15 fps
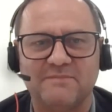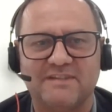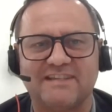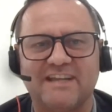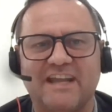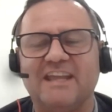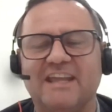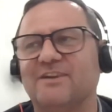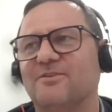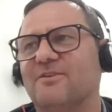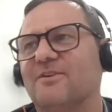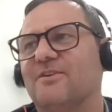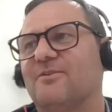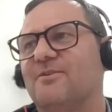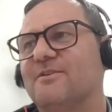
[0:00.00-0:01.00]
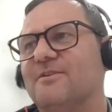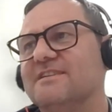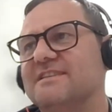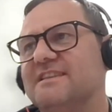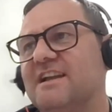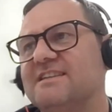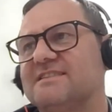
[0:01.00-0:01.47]
saying or
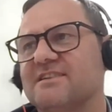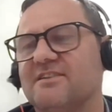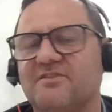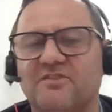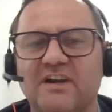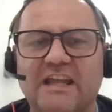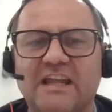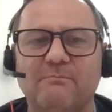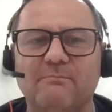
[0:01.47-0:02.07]
disagree,